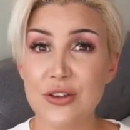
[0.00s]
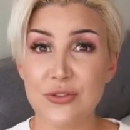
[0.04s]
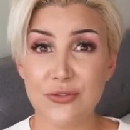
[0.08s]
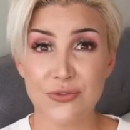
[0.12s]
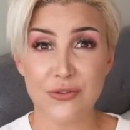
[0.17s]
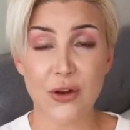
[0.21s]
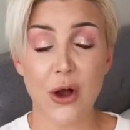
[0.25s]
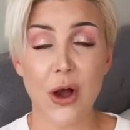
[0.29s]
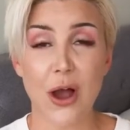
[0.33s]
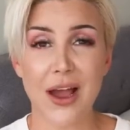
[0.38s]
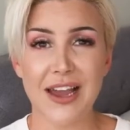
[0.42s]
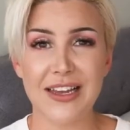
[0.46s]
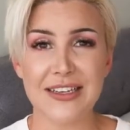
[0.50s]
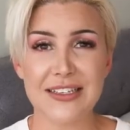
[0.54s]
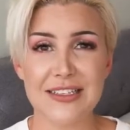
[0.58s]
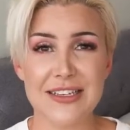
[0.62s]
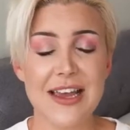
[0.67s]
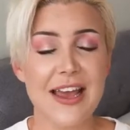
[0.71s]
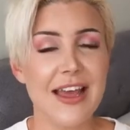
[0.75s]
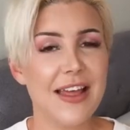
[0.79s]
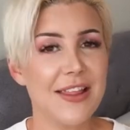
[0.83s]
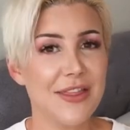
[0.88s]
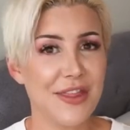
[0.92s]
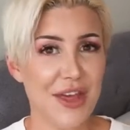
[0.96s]
you find
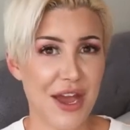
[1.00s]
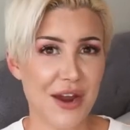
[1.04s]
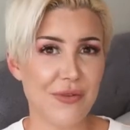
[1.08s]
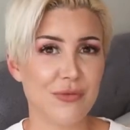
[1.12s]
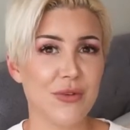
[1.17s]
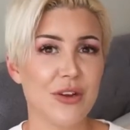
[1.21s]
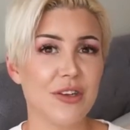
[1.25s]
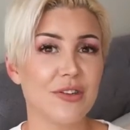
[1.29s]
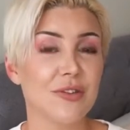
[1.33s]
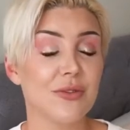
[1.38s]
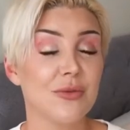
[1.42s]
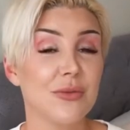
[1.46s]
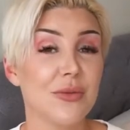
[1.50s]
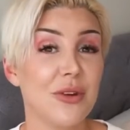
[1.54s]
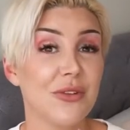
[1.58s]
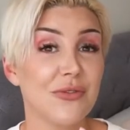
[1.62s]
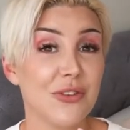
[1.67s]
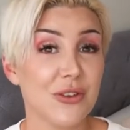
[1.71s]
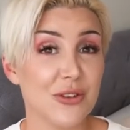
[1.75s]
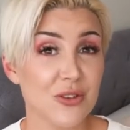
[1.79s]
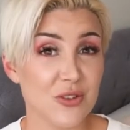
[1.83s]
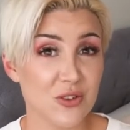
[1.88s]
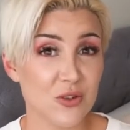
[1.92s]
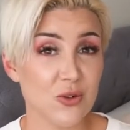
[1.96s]
that rhythm that
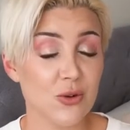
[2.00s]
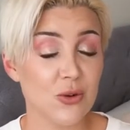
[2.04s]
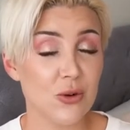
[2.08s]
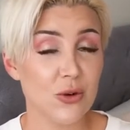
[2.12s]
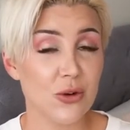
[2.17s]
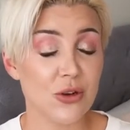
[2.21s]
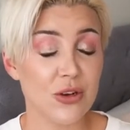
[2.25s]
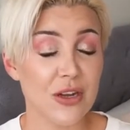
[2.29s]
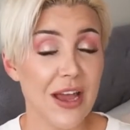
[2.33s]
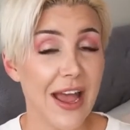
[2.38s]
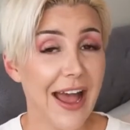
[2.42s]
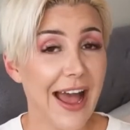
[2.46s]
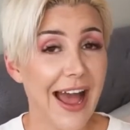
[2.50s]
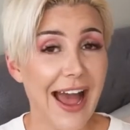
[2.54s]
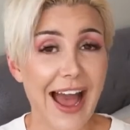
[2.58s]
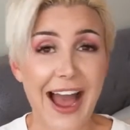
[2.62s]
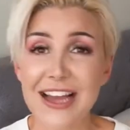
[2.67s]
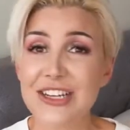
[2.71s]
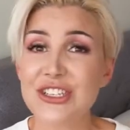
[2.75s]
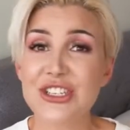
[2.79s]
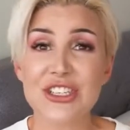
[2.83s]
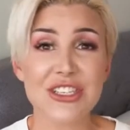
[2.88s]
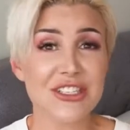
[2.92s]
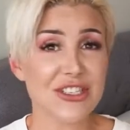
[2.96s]
feels good,
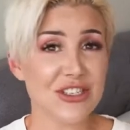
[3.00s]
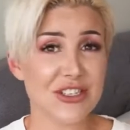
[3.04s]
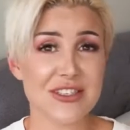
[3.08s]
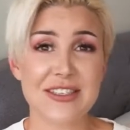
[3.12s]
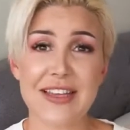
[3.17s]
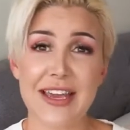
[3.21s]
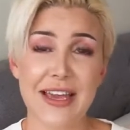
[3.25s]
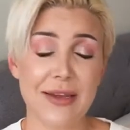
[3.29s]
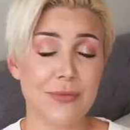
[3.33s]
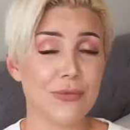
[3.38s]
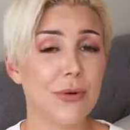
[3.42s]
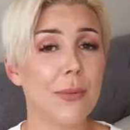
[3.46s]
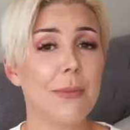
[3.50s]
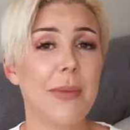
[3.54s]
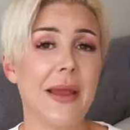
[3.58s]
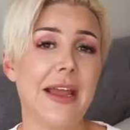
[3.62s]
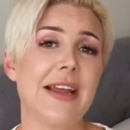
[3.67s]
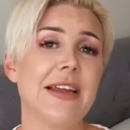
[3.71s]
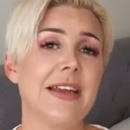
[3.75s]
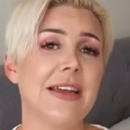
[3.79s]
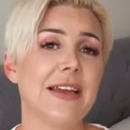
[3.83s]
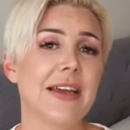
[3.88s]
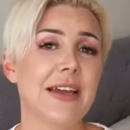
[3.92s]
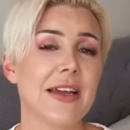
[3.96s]
actually just keep
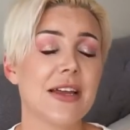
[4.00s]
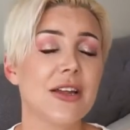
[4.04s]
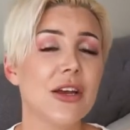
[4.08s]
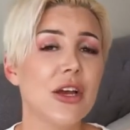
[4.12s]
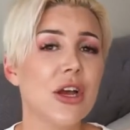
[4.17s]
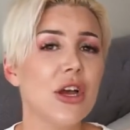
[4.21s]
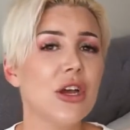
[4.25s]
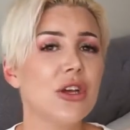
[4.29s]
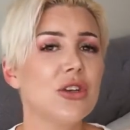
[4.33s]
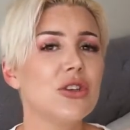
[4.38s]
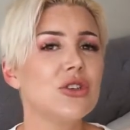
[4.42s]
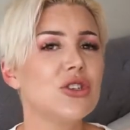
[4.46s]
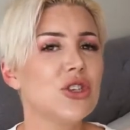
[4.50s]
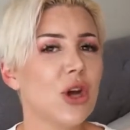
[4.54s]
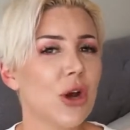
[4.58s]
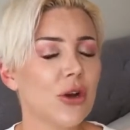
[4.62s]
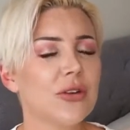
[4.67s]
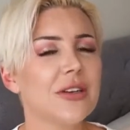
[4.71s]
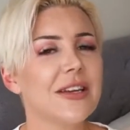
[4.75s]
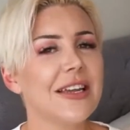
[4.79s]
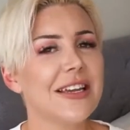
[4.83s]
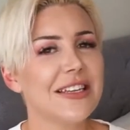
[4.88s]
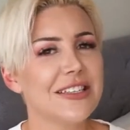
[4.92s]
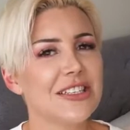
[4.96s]
repeating it. You
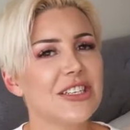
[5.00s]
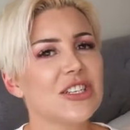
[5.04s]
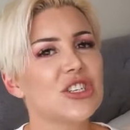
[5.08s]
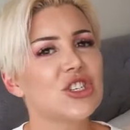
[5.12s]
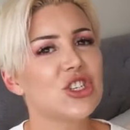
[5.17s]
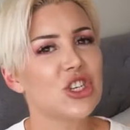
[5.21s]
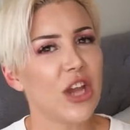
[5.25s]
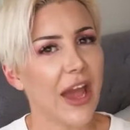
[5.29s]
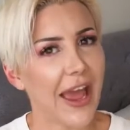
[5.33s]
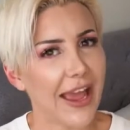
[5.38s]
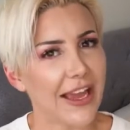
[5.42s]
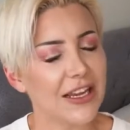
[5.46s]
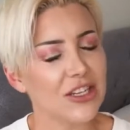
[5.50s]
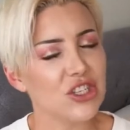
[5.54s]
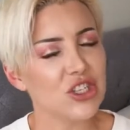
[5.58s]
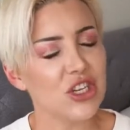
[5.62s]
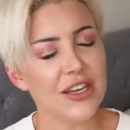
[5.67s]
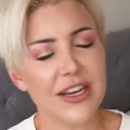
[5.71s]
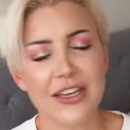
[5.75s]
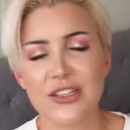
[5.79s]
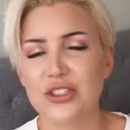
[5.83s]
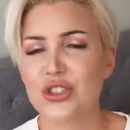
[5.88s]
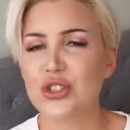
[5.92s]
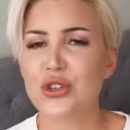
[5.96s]
don't need to change
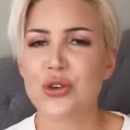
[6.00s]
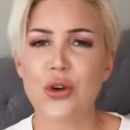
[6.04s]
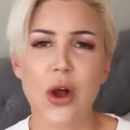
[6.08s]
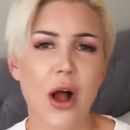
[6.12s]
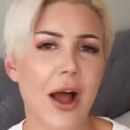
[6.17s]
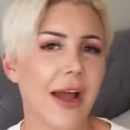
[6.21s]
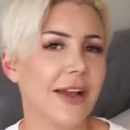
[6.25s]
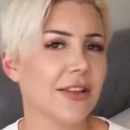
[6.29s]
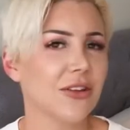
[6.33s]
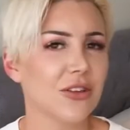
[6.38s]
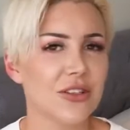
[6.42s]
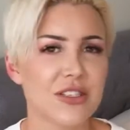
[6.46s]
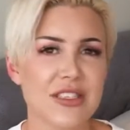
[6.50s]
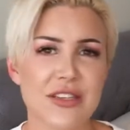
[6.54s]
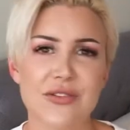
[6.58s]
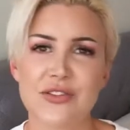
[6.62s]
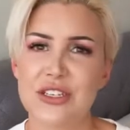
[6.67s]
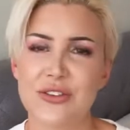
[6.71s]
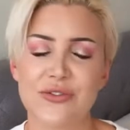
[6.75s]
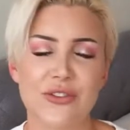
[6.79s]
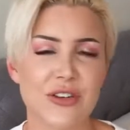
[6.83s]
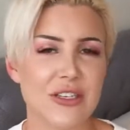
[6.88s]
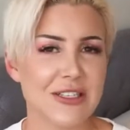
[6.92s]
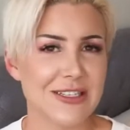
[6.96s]
it and try lots of
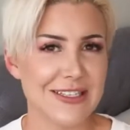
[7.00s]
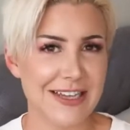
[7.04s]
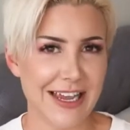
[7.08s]
different